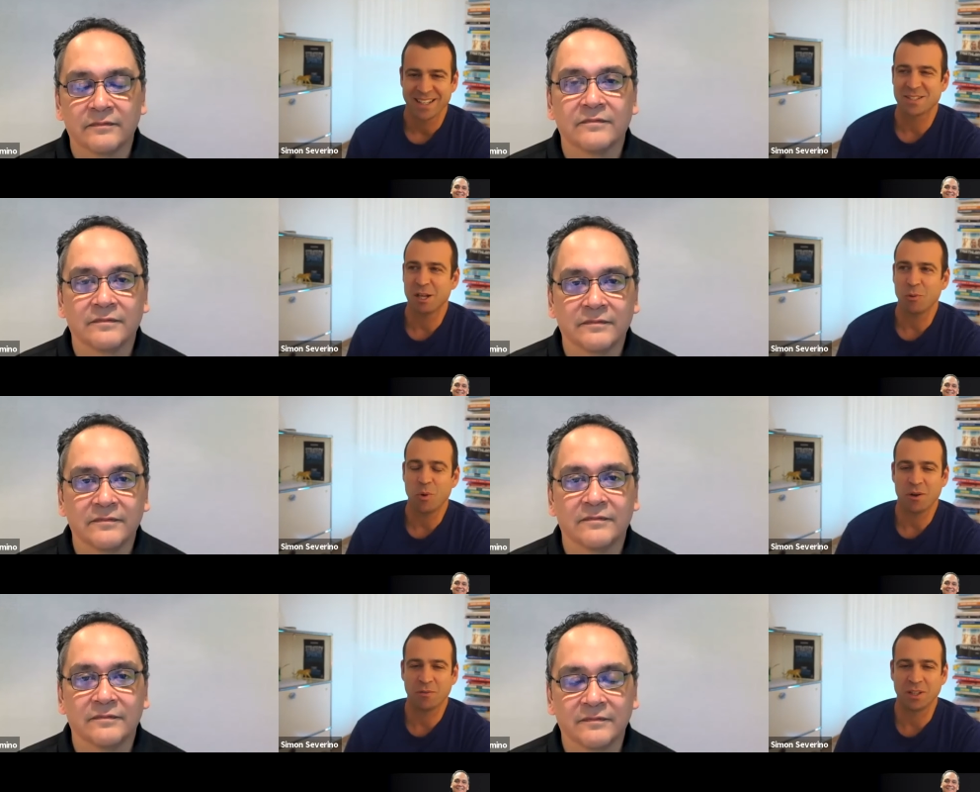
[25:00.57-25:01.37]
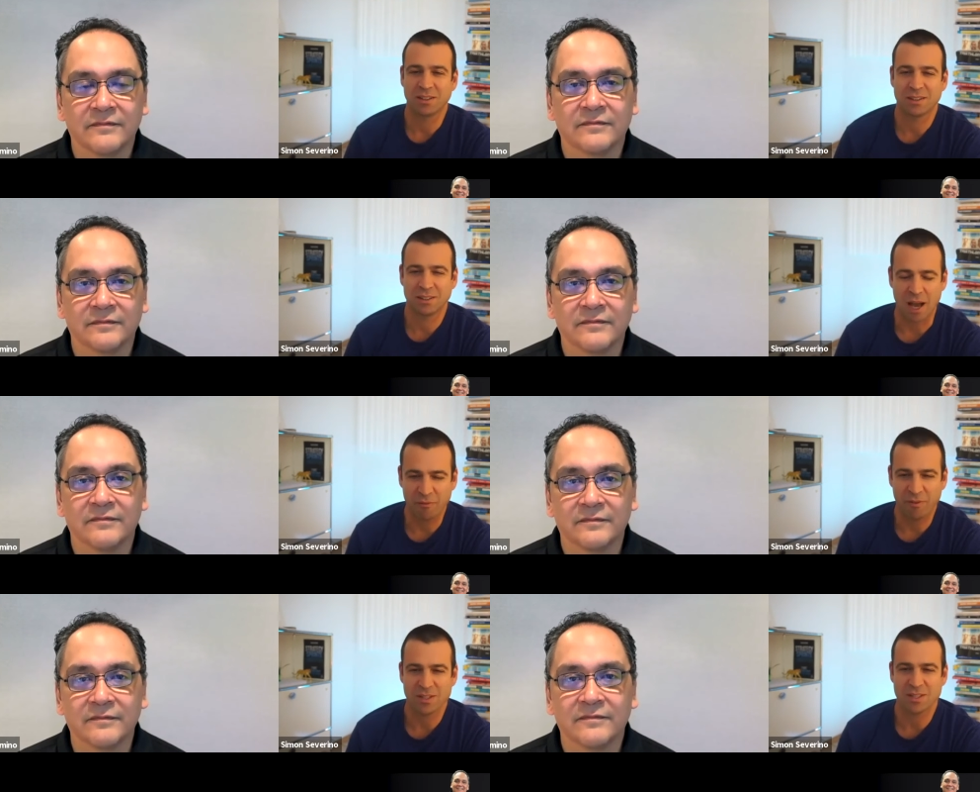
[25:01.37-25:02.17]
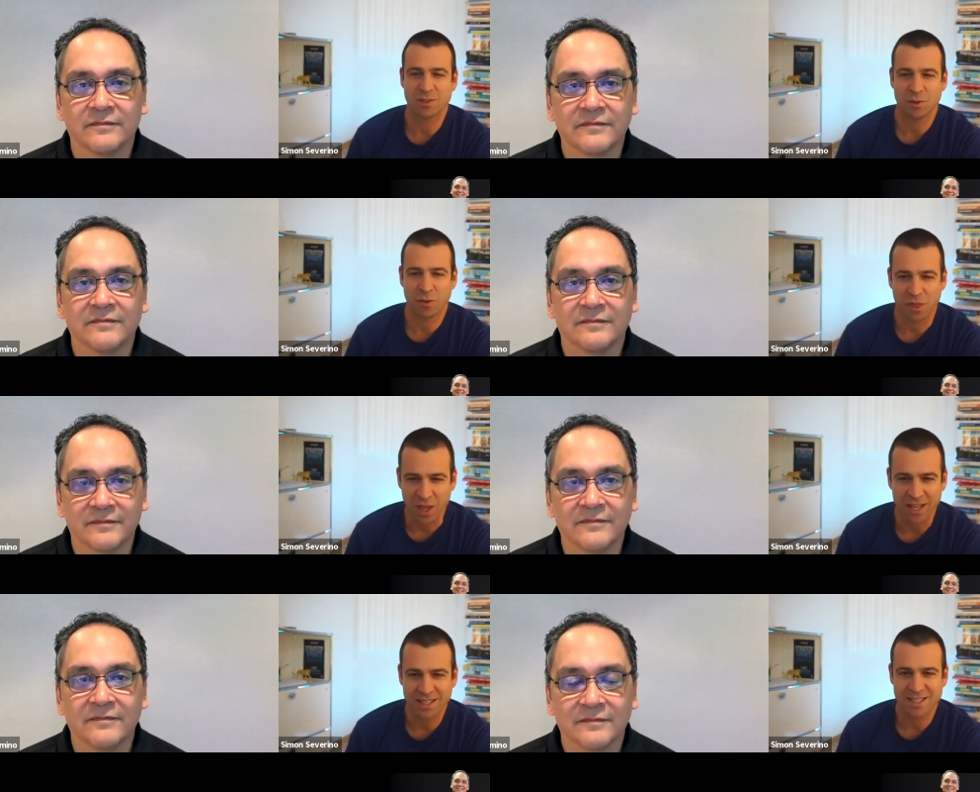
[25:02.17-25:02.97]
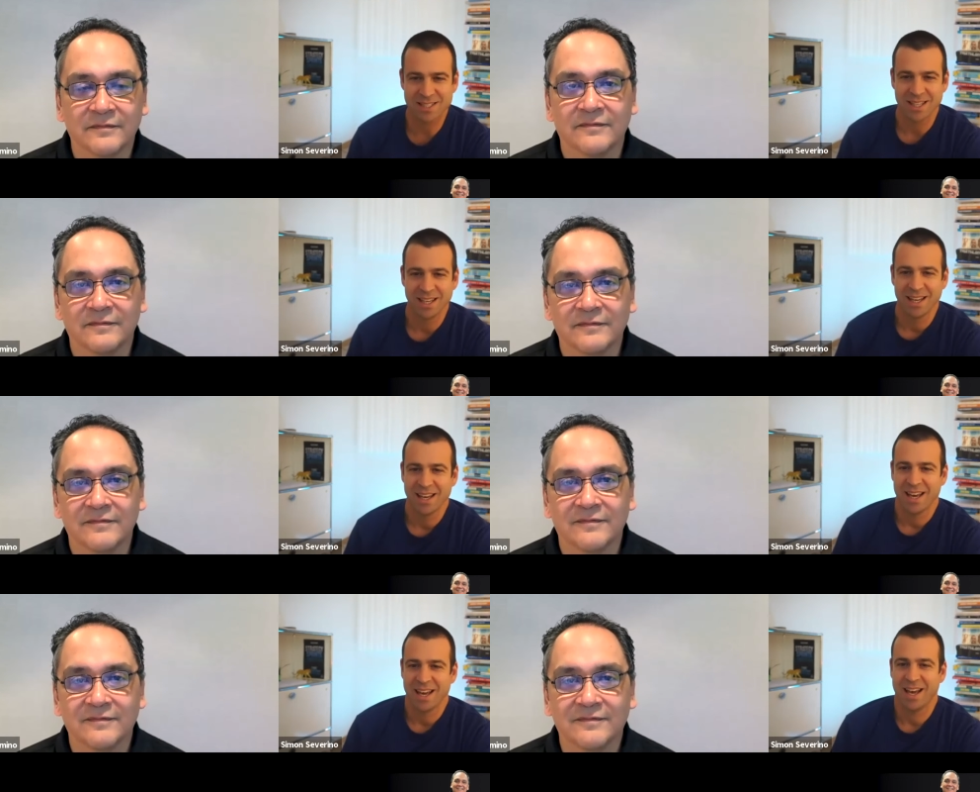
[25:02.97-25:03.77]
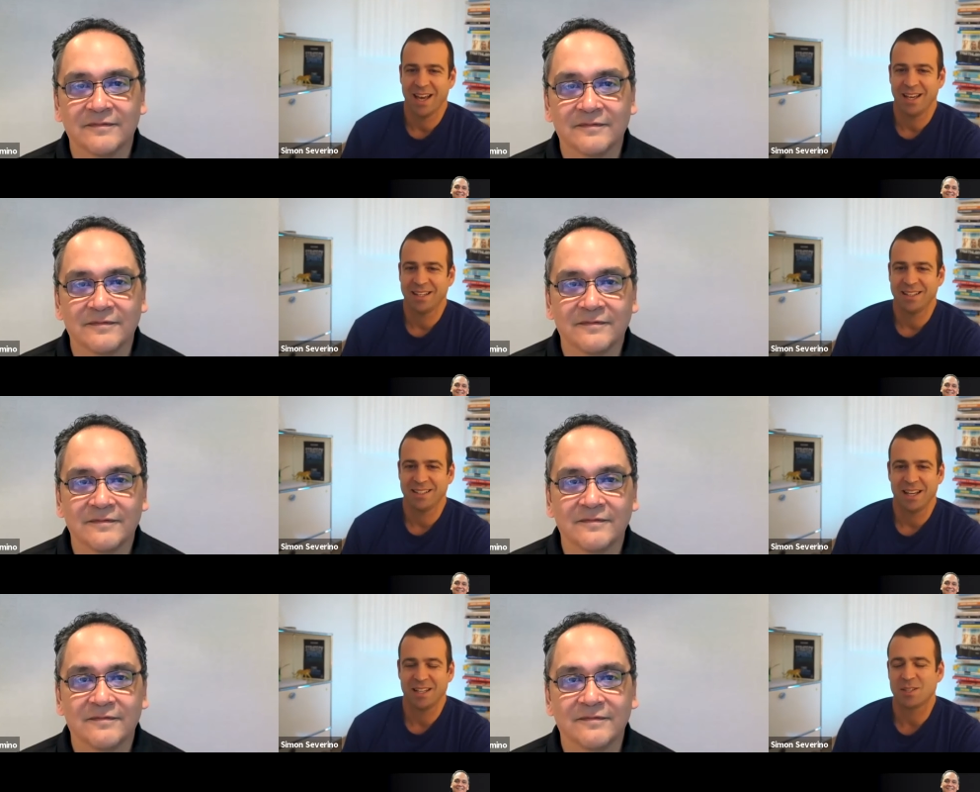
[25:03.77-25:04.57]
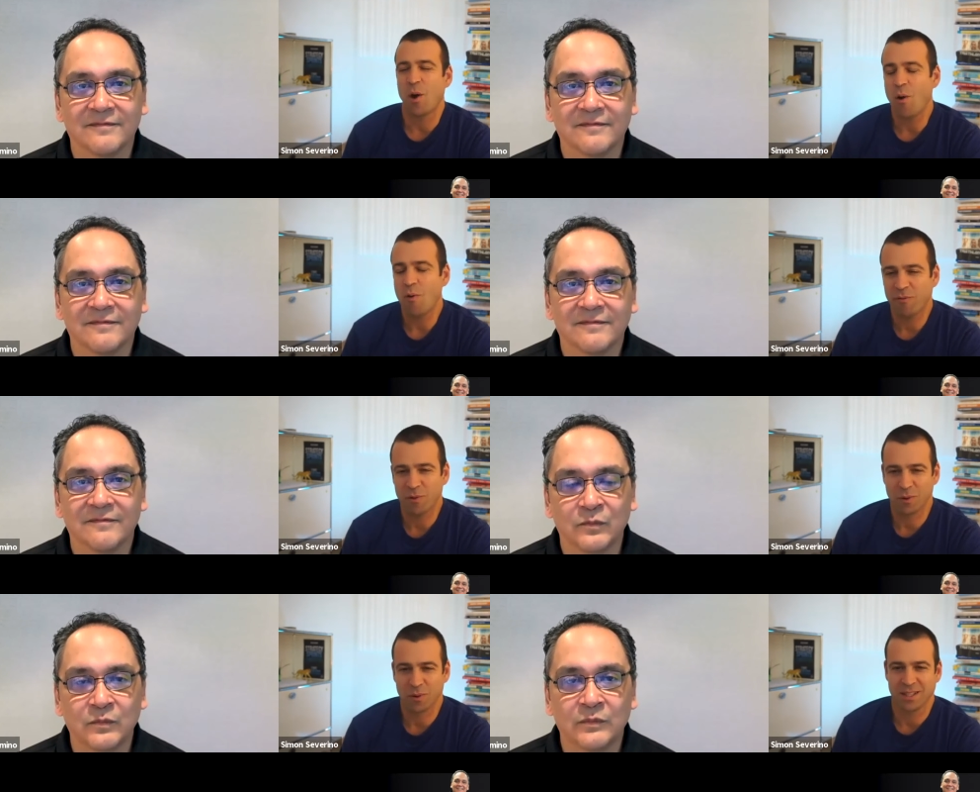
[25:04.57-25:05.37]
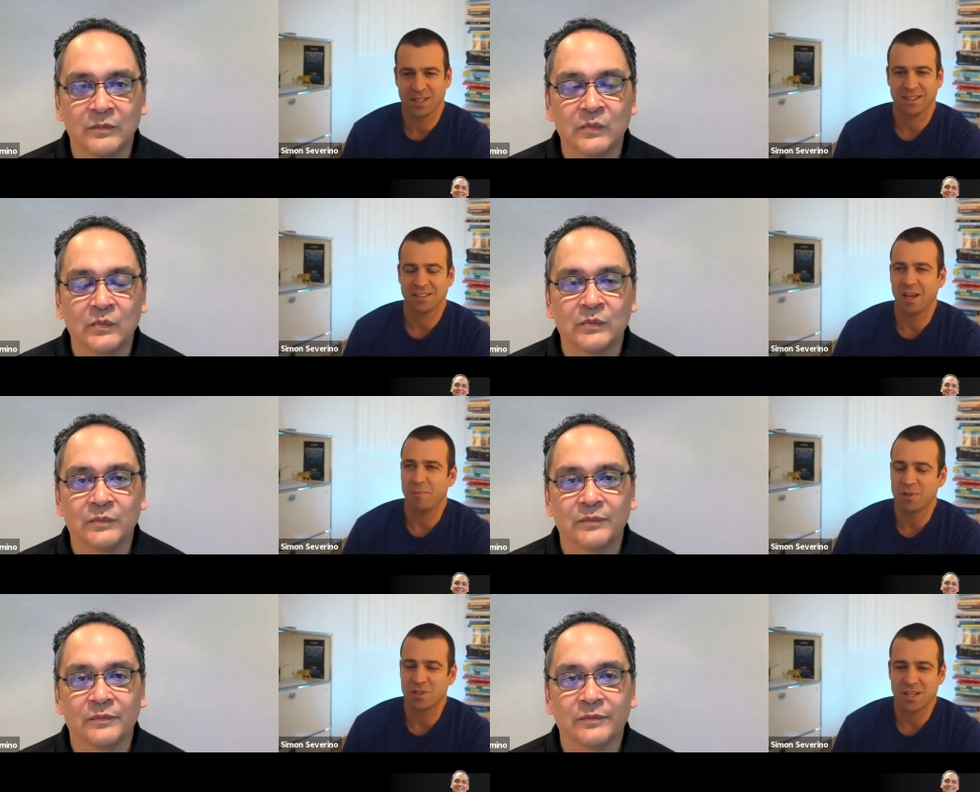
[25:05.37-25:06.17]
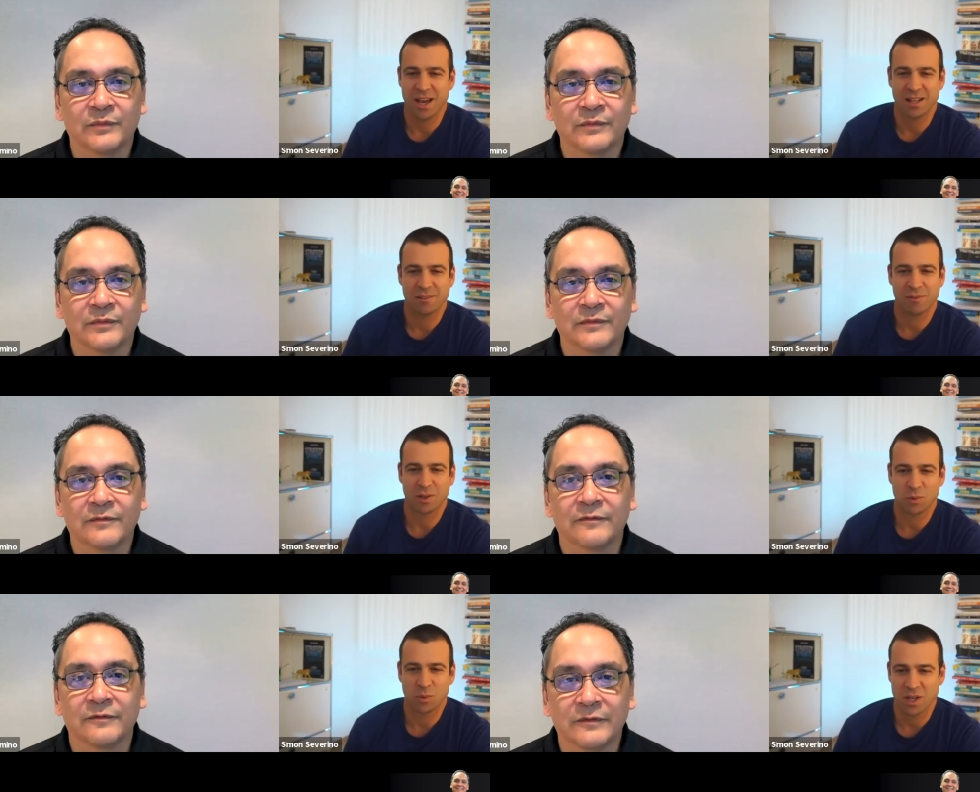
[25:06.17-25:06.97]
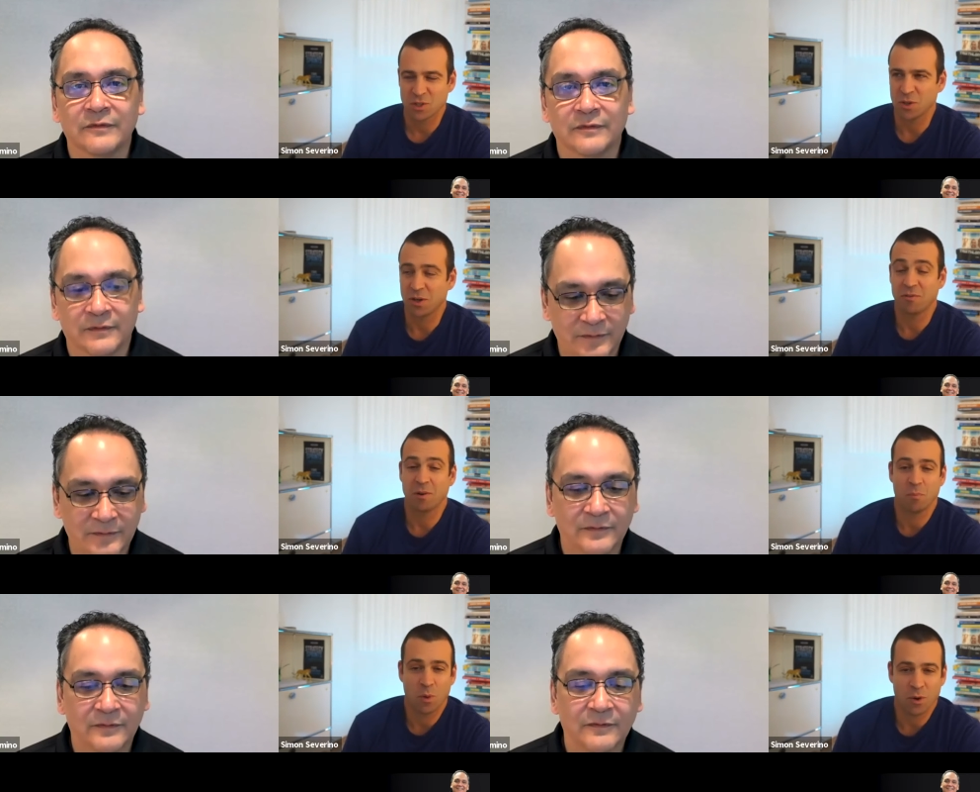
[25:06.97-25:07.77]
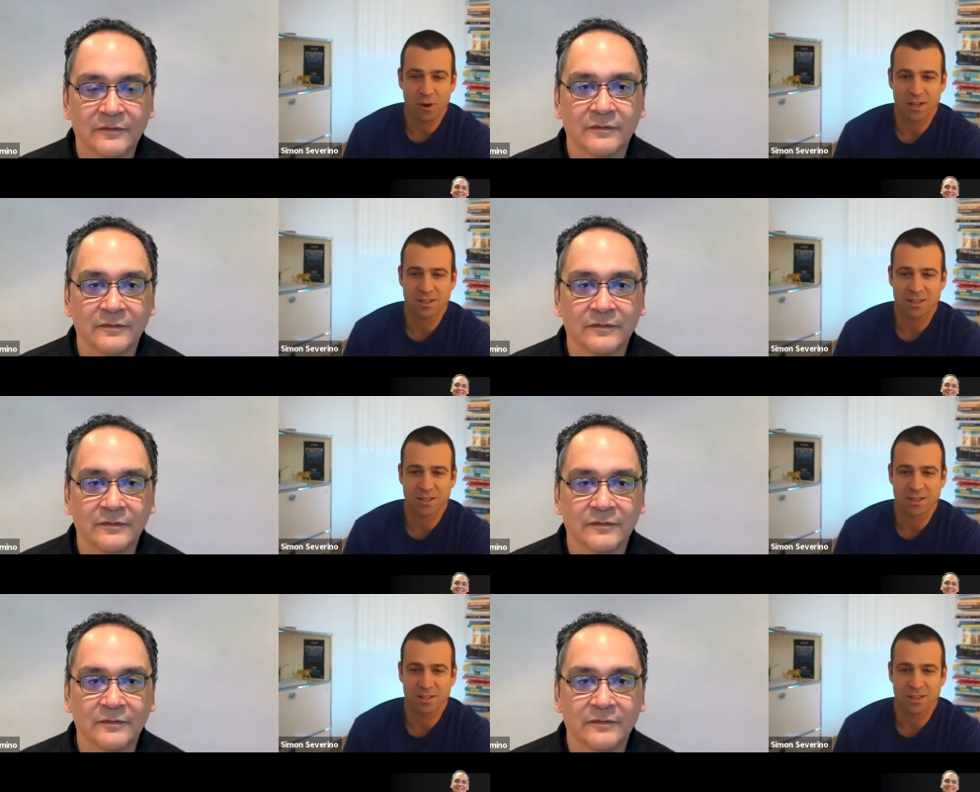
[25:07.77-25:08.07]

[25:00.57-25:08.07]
Speaker 1: It's still one of the toughest things. And and it's awful that ten percent fluctuation or even more